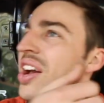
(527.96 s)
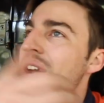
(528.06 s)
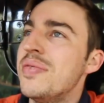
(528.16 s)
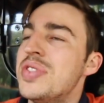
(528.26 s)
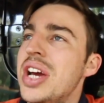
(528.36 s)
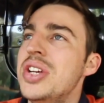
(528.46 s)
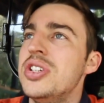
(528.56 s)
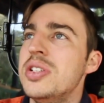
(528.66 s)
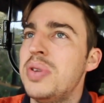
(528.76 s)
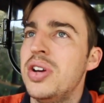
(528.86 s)
of
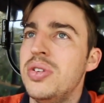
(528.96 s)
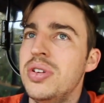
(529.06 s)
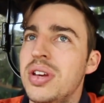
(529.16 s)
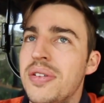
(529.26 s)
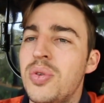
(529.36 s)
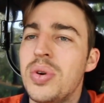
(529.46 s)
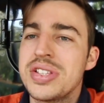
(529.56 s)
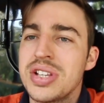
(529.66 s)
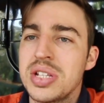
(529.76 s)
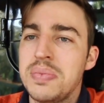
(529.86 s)
changes, but I do 4 to
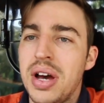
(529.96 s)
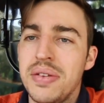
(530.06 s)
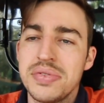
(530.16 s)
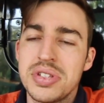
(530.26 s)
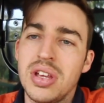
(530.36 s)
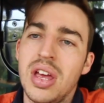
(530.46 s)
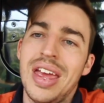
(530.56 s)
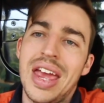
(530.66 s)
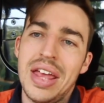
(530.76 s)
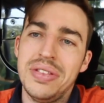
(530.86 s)
6 months,
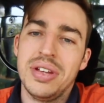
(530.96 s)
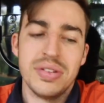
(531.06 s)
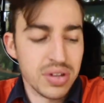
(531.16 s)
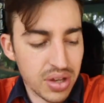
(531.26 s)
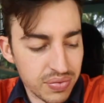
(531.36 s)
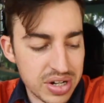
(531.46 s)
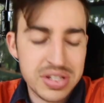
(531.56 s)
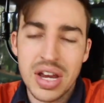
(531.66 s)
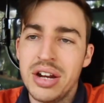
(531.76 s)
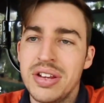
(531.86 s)
and then
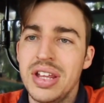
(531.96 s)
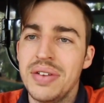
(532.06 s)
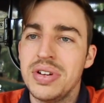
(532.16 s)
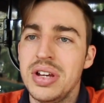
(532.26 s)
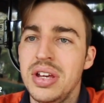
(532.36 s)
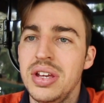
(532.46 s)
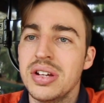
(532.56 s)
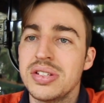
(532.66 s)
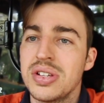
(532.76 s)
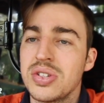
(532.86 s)
rust guard it every
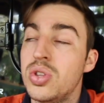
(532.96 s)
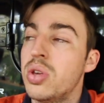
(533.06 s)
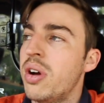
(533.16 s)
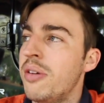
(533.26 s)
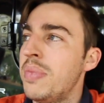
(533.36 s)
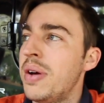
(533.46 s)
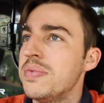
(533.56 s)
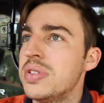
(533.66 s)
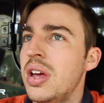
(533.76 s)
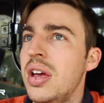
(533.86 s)
6 to 12
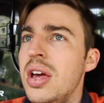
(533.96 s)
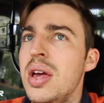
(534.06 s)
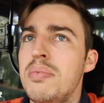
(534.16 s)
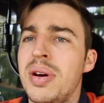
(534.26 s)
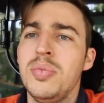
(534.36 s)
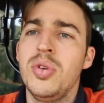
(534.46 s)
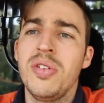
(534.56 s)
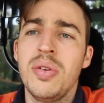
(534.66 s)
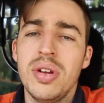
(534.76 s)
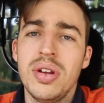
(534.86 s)
months. But
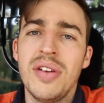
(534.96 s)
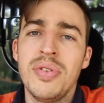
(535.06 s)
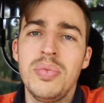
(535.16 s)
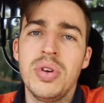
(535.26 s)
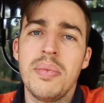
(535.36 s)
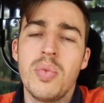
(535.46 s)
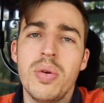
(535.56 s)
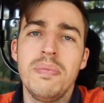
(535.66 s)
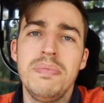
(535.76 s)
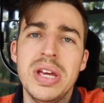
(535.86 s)
if I'm doing
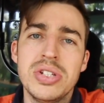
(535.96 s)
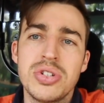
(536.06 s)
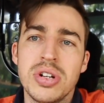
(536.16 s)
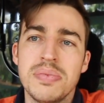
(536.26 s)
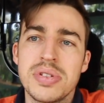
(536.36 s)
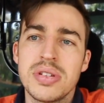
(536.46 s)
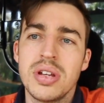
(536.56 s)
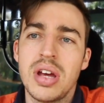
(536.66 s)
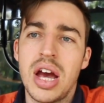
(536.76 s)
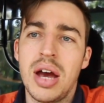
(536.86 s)
more beach trips,
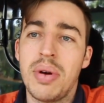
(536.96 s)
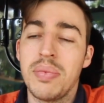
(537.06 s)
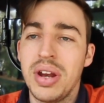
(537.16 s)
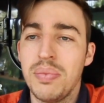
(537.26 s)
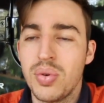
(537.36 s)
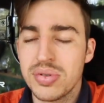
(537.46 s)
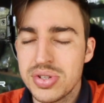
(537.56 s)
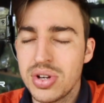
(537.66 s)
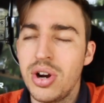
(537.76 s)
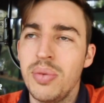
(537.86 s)
I'm getting more
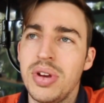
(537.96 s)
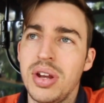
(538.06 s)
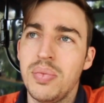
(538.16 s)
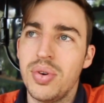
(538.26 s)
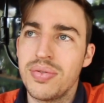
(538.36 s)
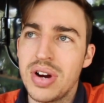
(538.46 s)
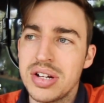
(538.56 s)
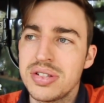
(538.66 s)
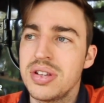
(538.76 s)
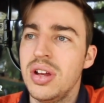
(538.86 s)
salt, I'm getting more
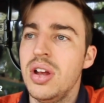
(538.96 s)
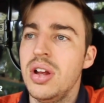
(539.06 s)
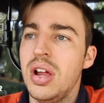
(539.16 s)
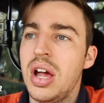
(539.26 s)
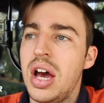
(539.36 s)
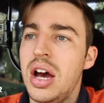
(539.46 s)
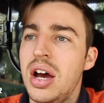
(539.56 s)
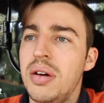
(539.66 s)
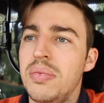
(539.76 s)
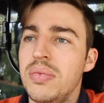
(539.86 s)
rust.
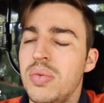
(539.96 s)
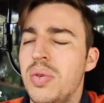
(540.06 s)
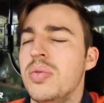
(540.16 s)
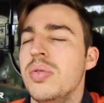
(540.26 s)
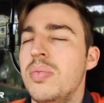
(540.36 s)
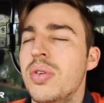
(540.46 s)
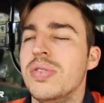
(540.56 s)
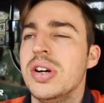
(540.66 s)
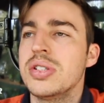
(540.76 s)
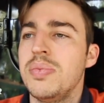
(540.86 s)
Well, not more
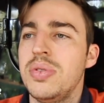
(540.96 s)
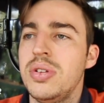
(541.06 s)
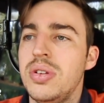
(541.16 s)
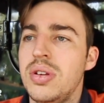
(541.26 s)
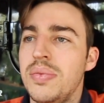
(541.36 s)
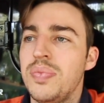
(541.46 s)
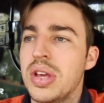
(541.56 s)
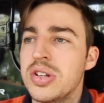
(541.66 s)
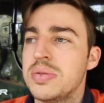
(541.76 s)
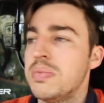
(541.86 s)
rust,
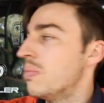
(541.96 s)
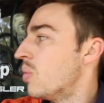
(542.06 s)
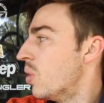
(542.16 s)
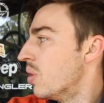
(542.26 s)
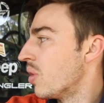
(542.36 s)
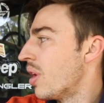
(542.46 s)
it's more